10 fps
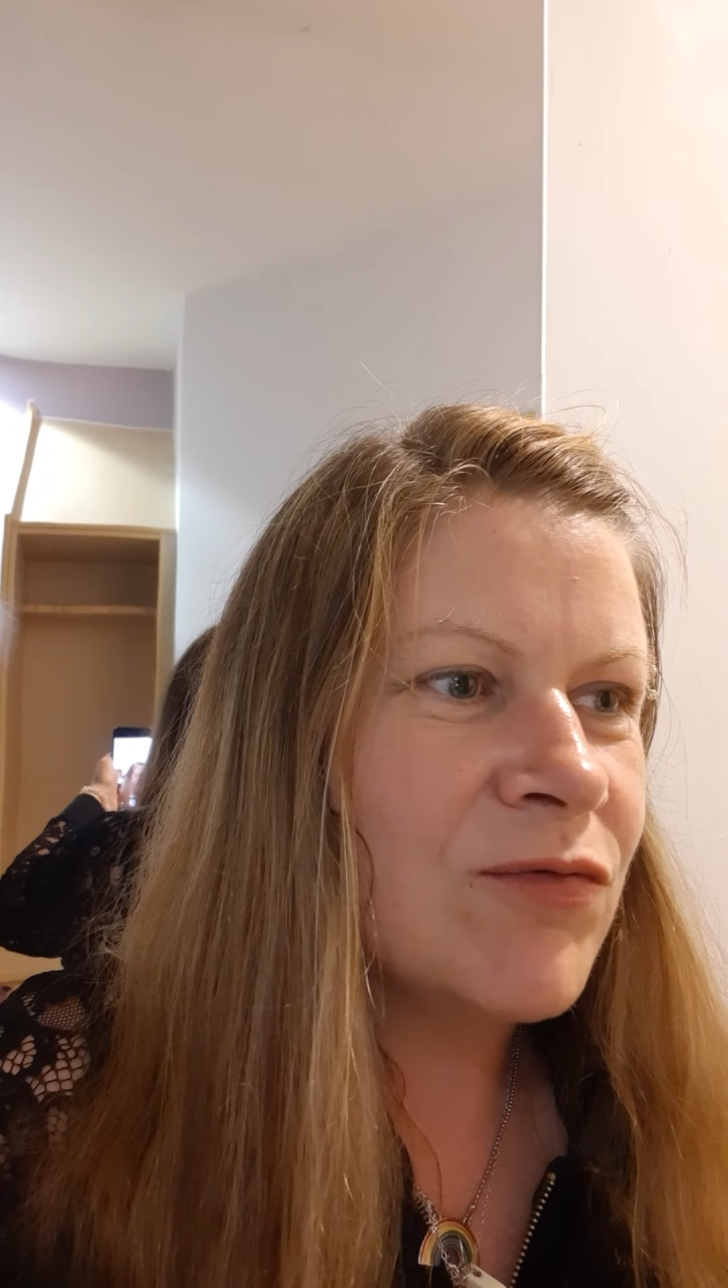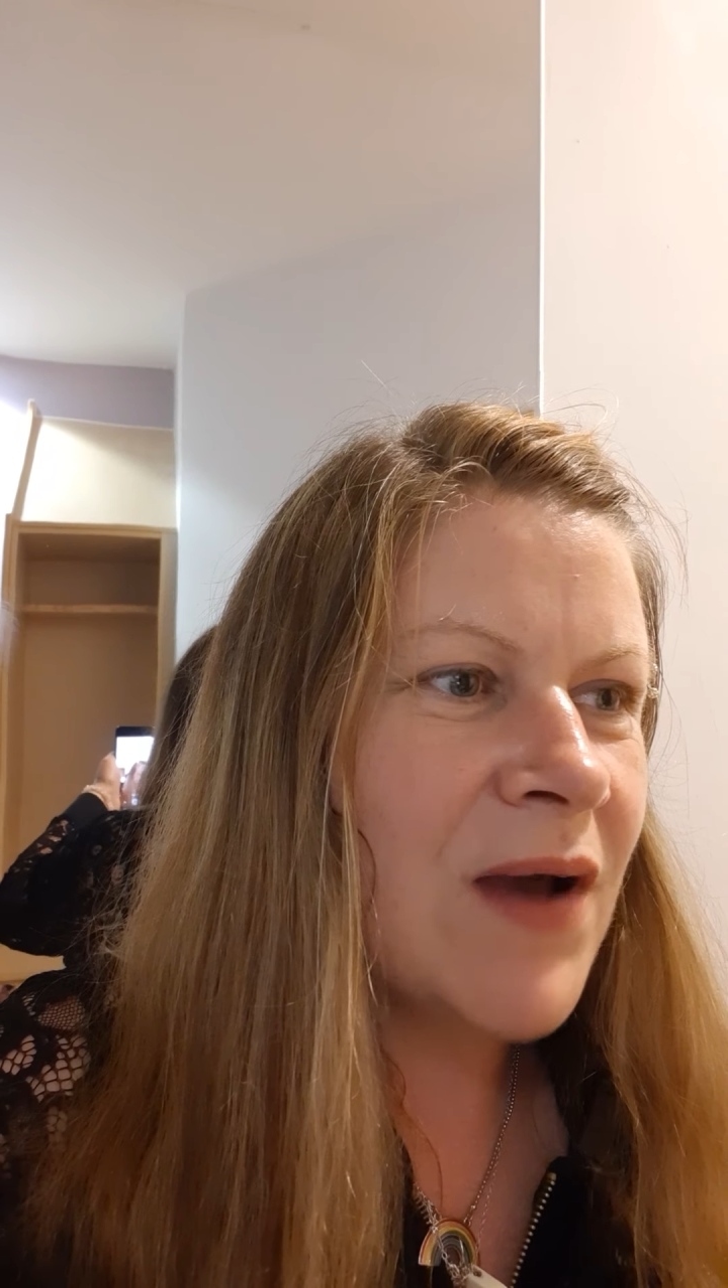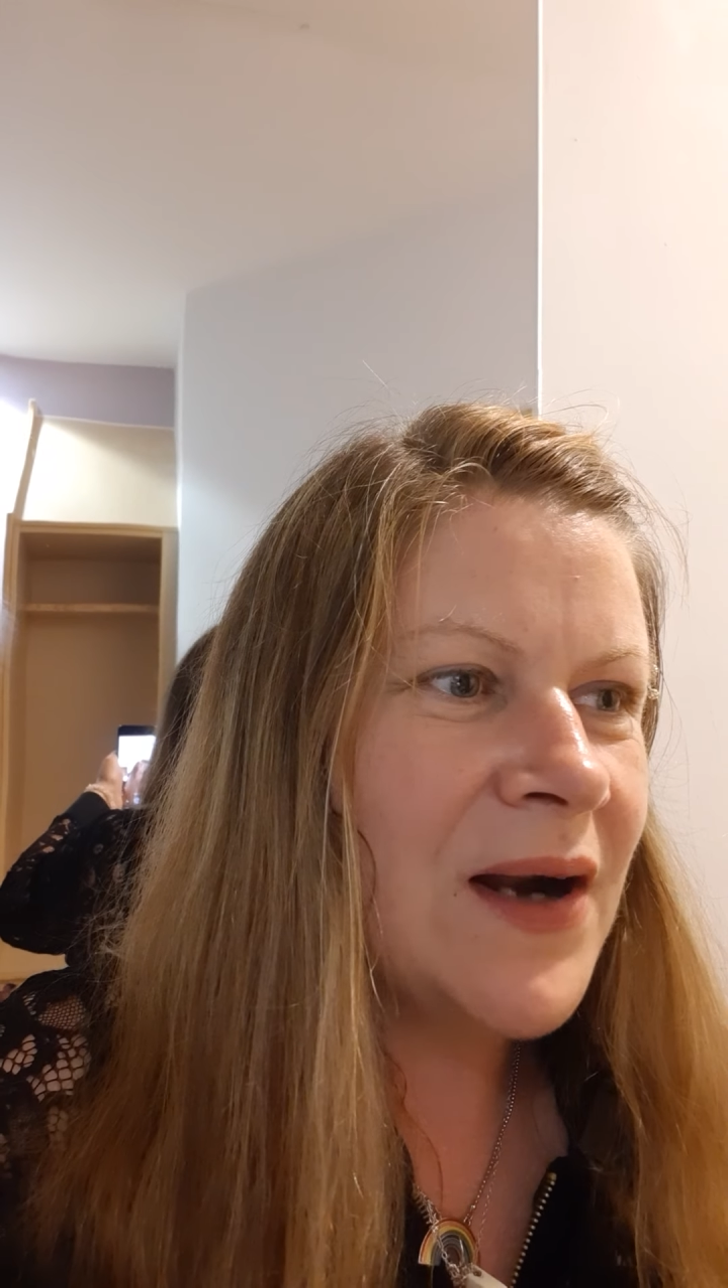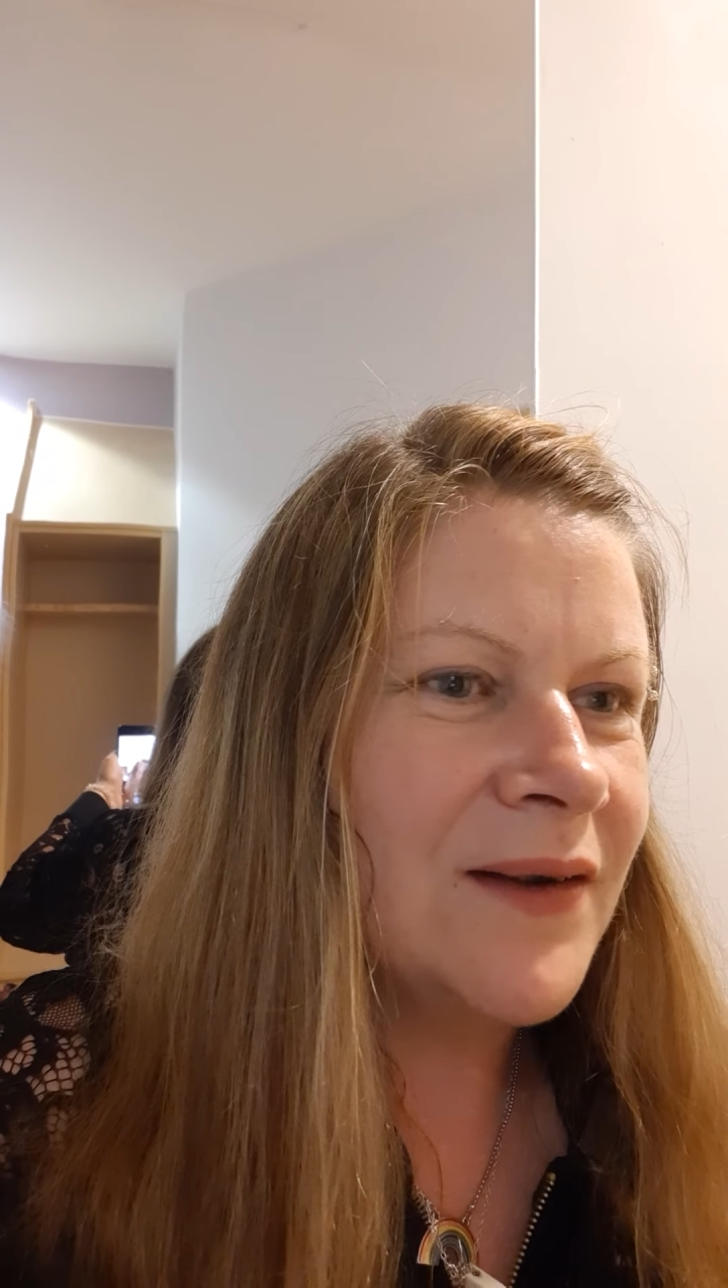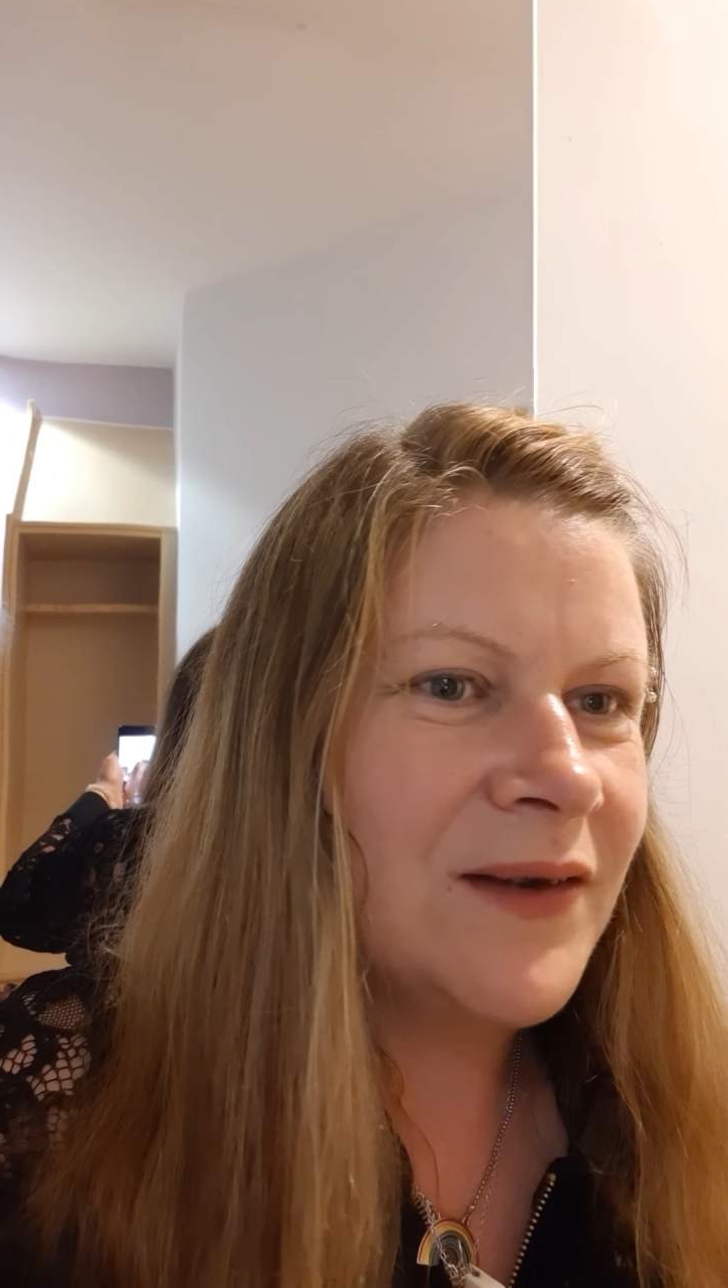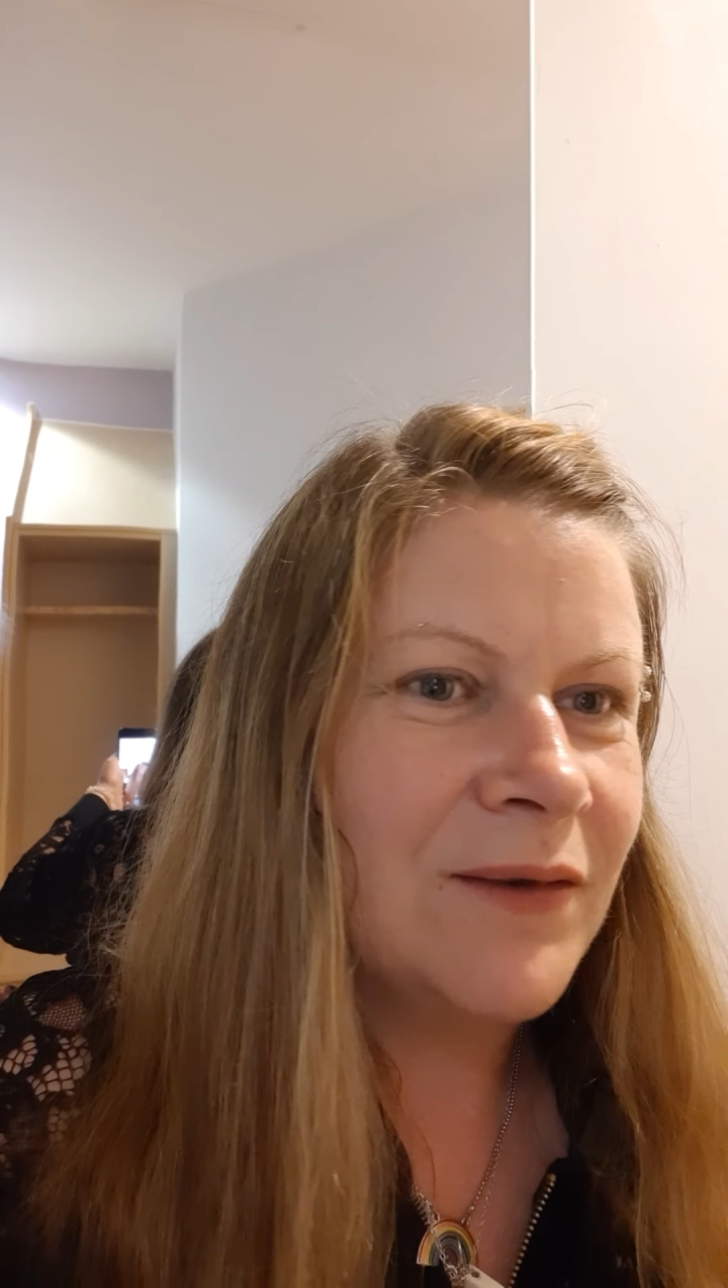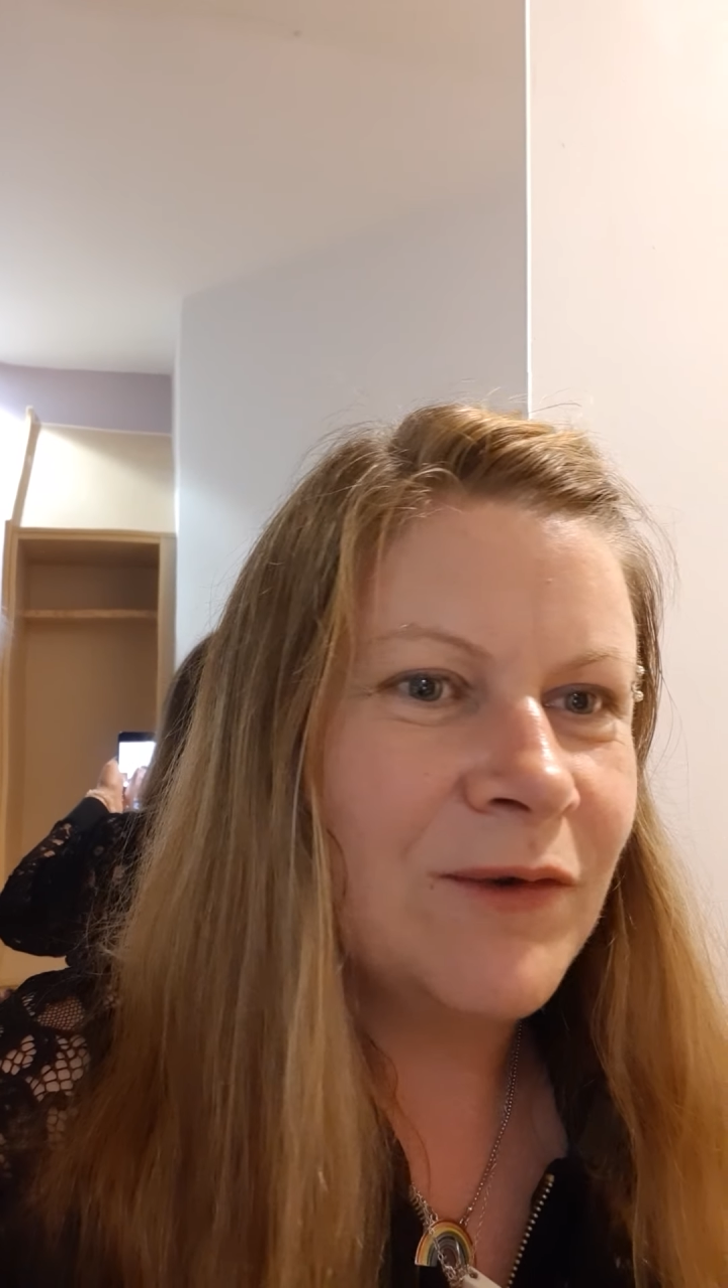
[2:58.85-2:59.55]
relative